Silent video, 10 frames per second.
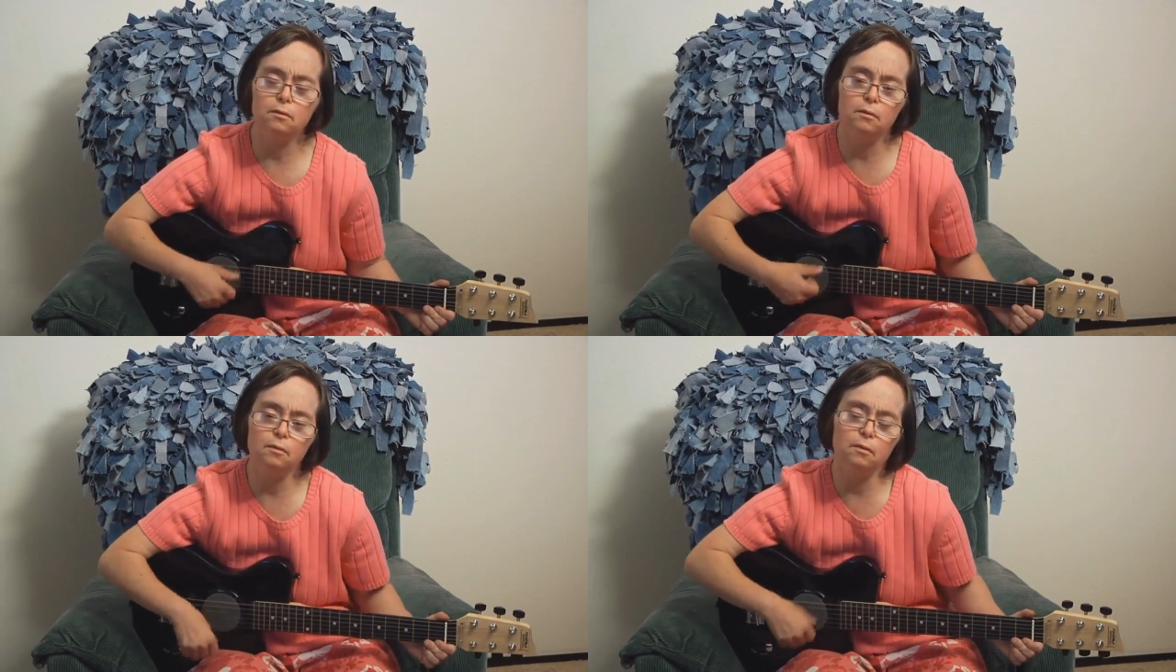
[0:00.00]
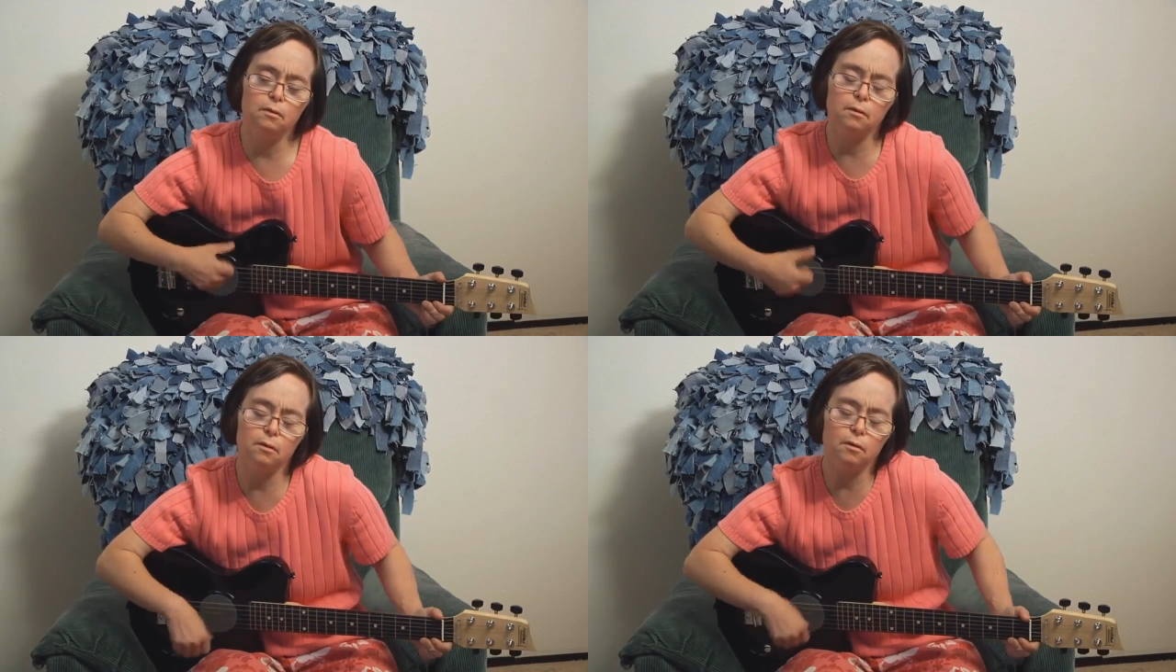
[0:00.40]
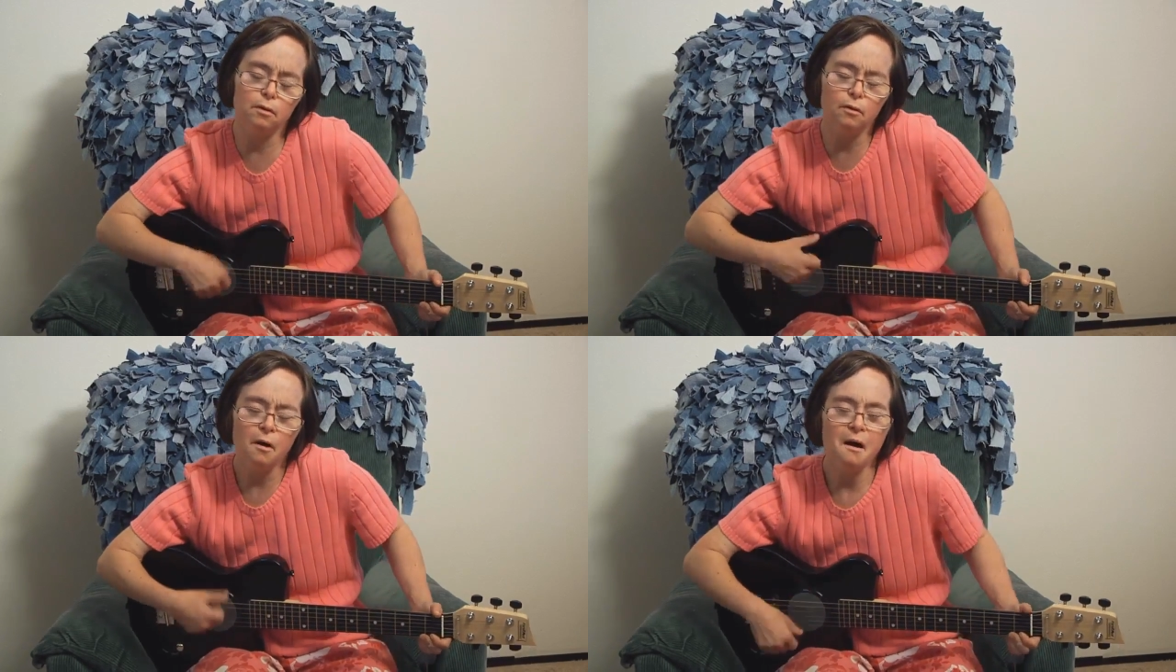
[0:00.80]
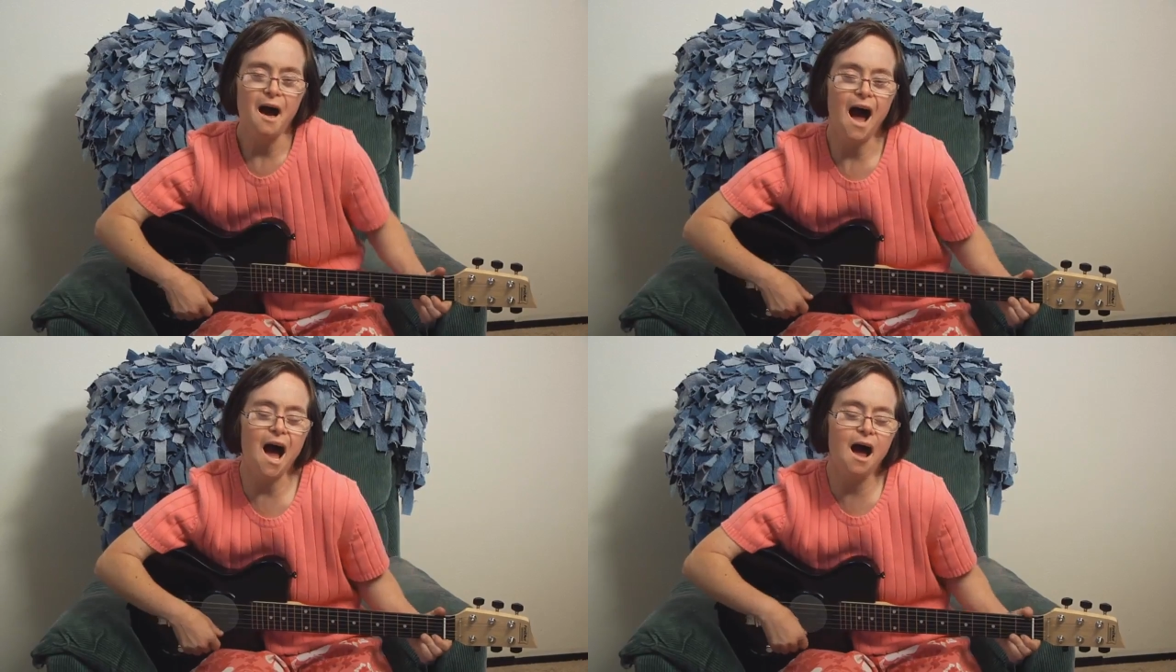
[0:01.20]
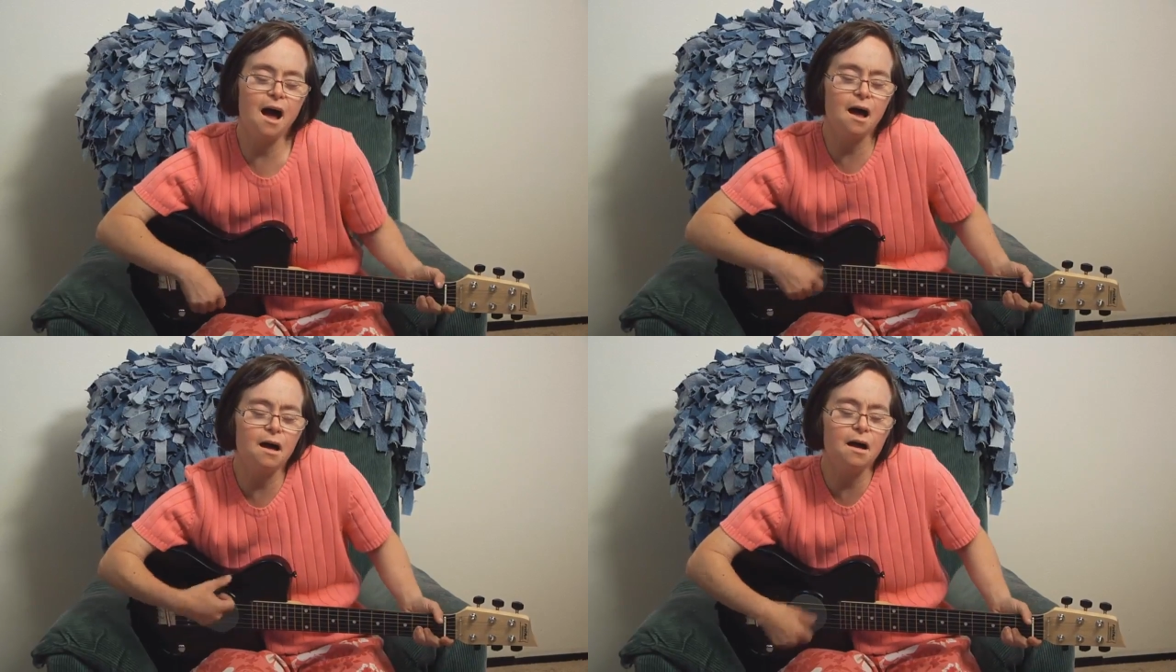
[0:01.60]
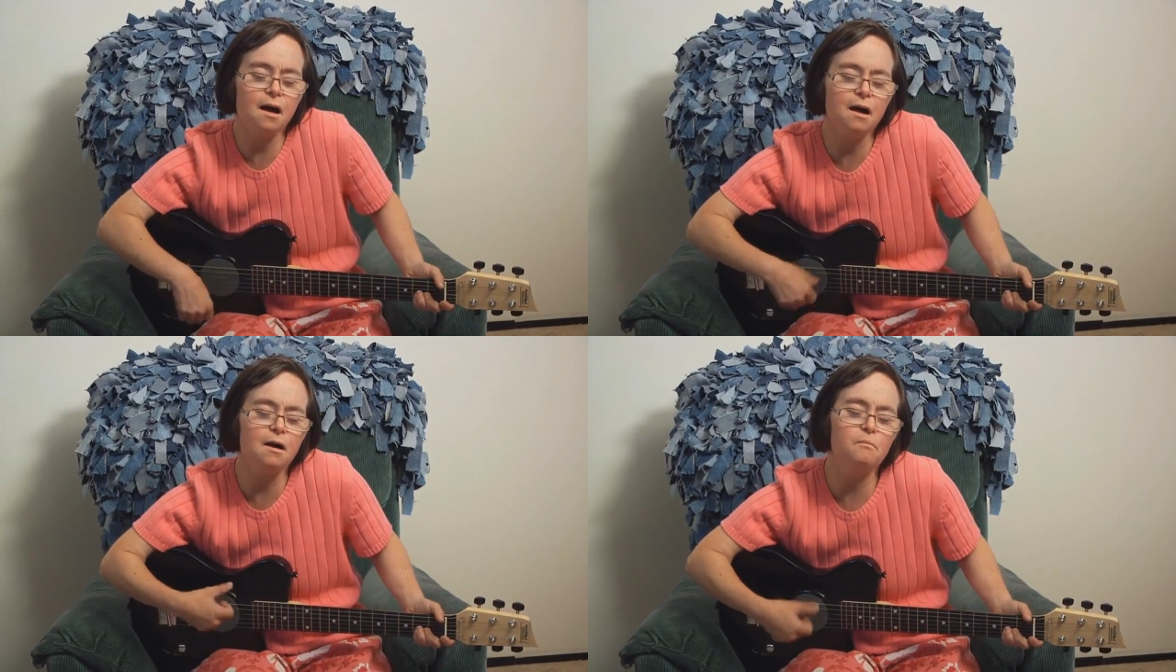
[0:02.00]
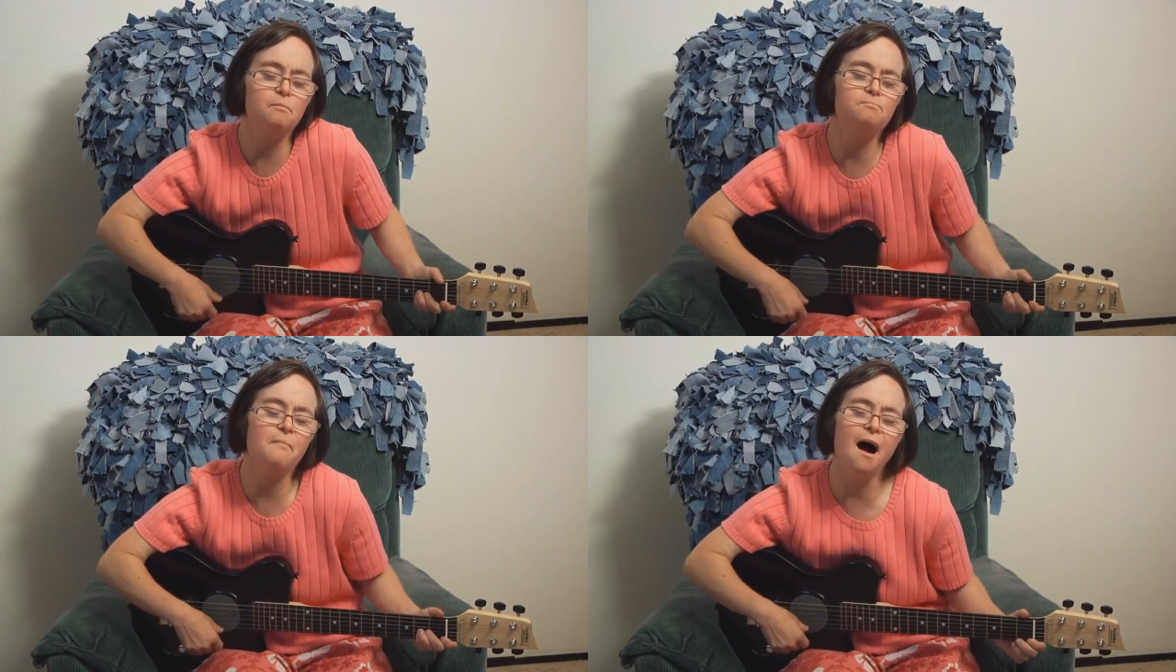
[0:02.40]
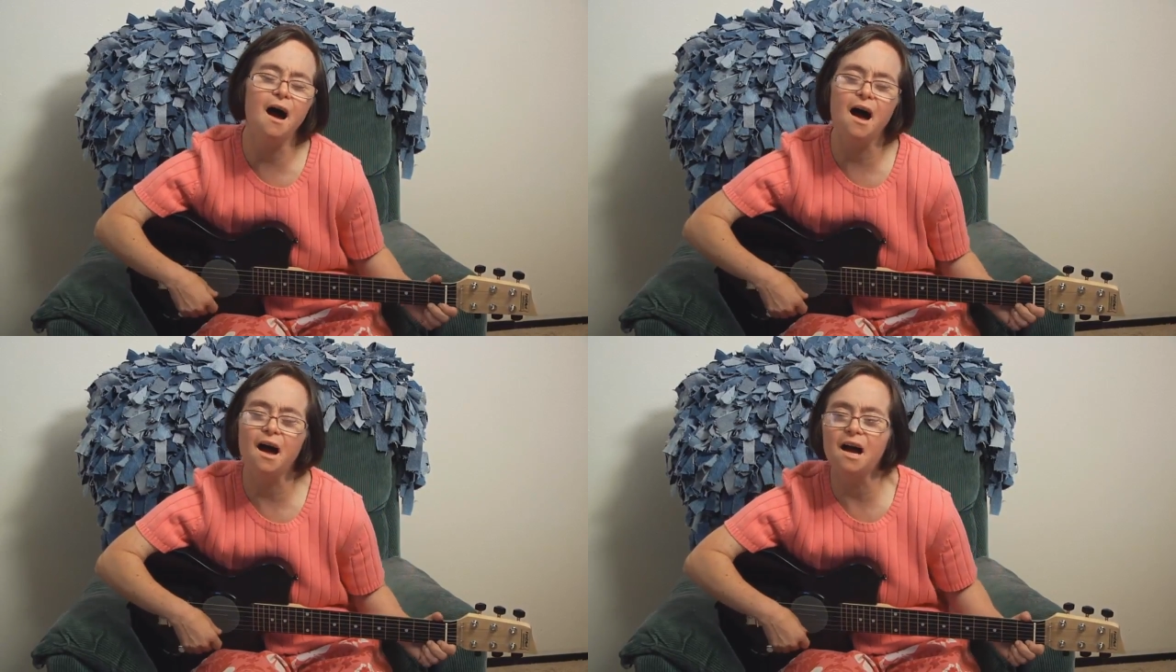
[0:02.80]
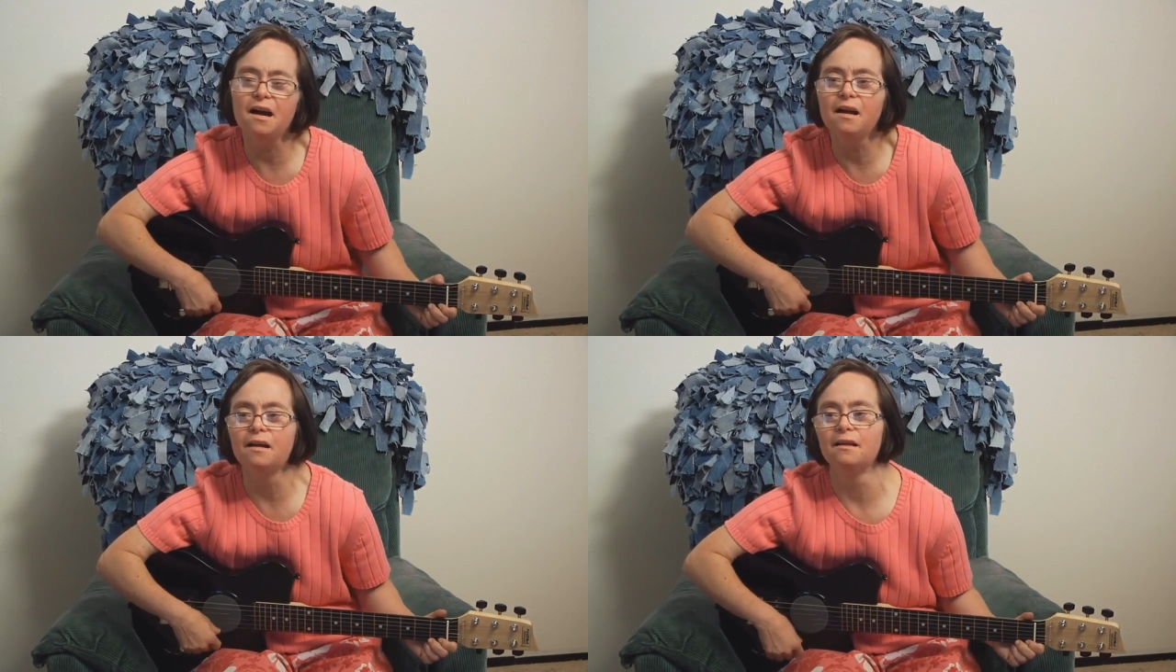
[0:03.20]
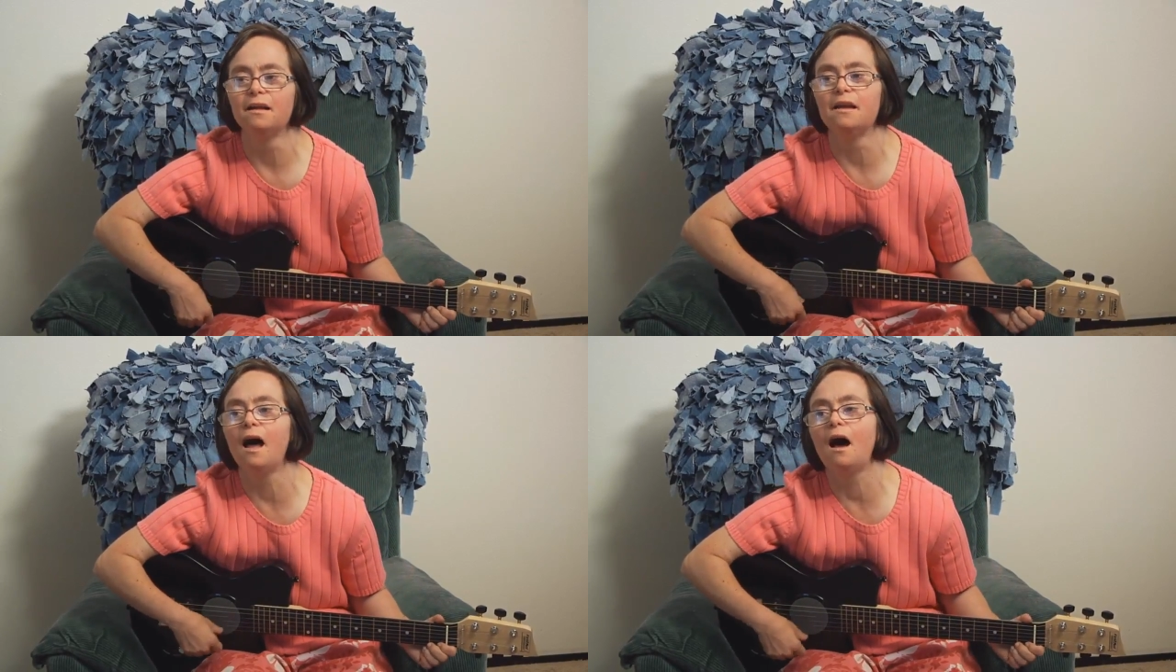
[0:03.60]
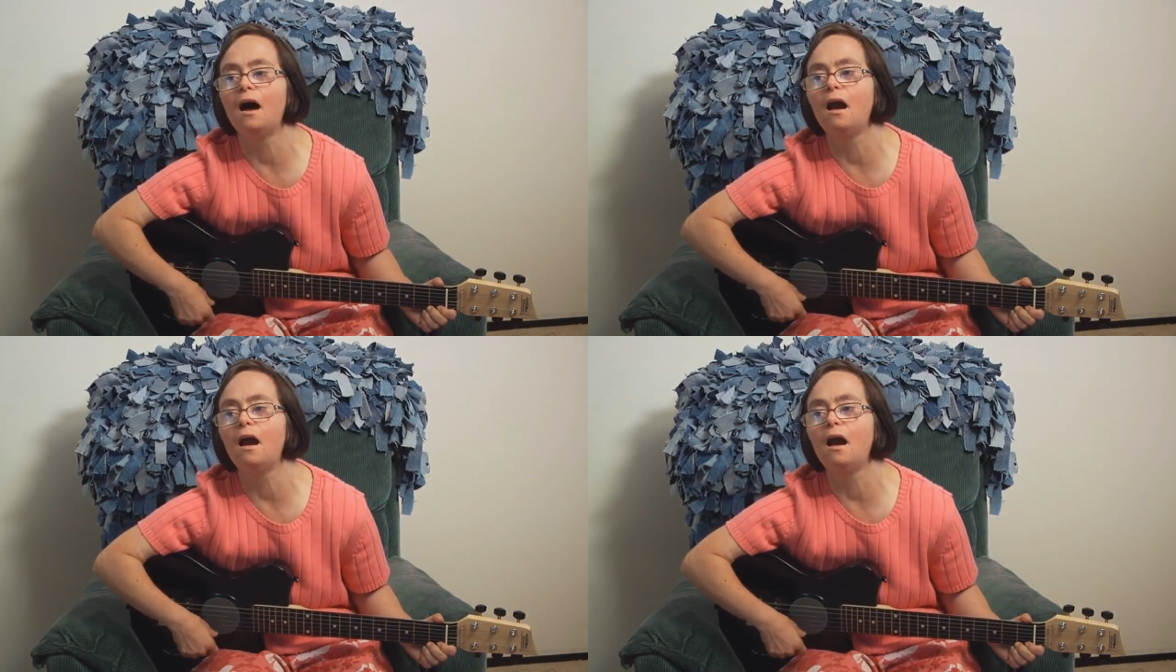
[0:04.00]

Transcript: I like to sing with my guitar. I do.